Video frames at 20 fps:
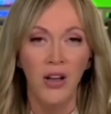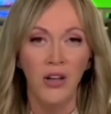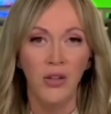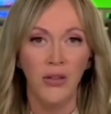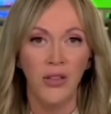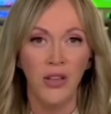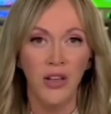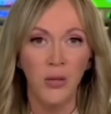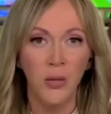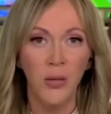
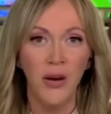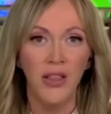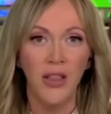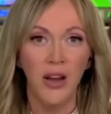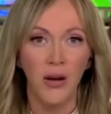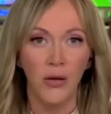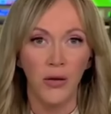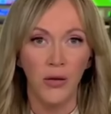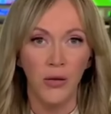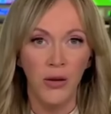So at this point,
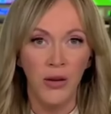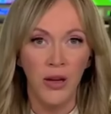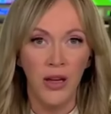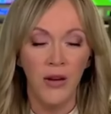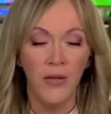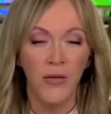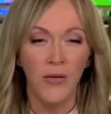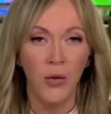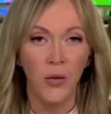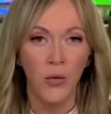they are
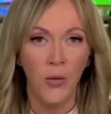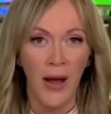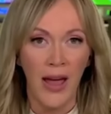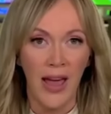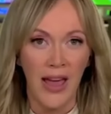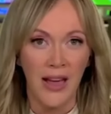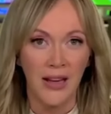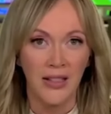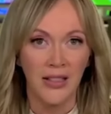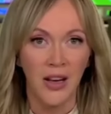looking for
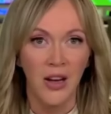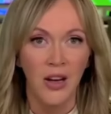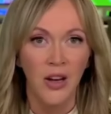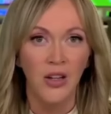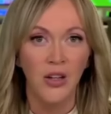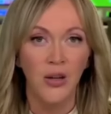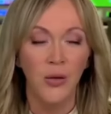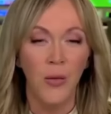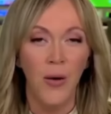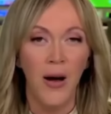ways
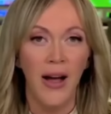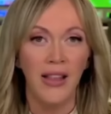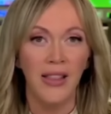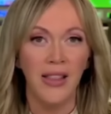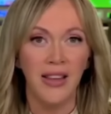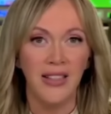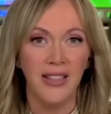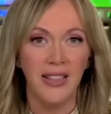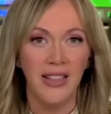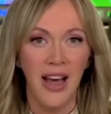to
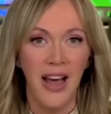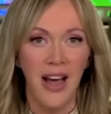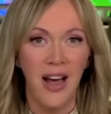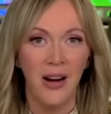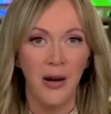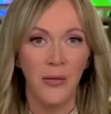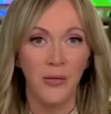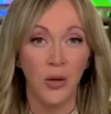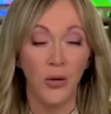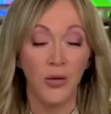wind this
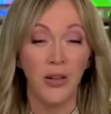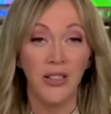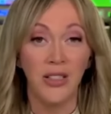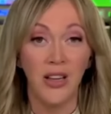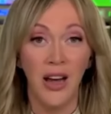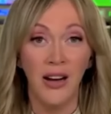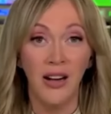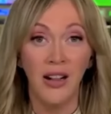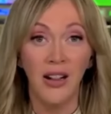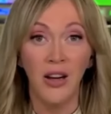down. I'm told
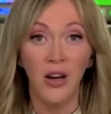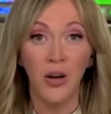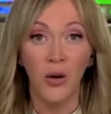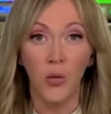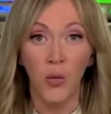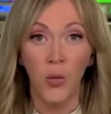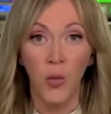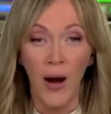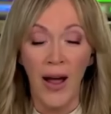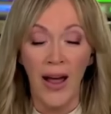it's
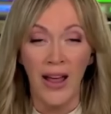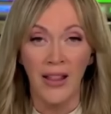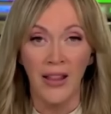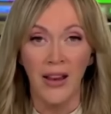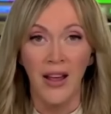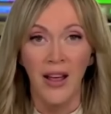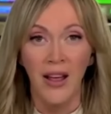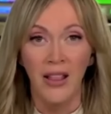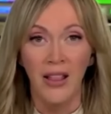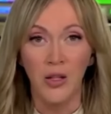unclear
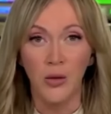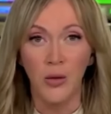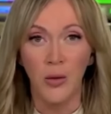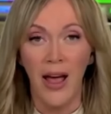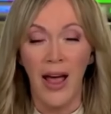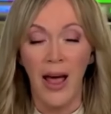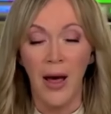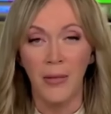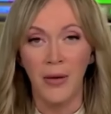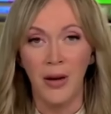when this will
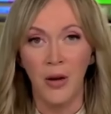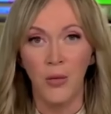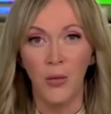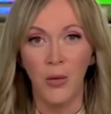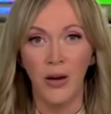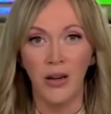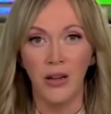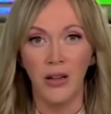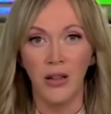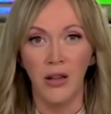happen
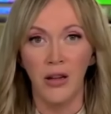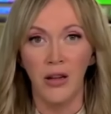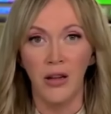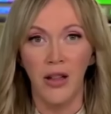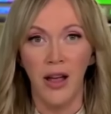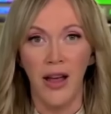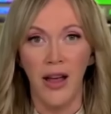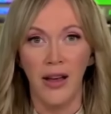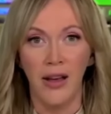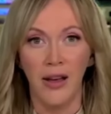and what it'll
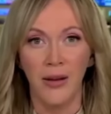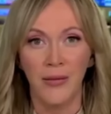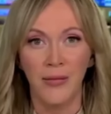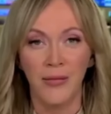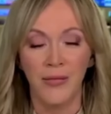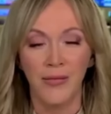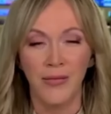look like.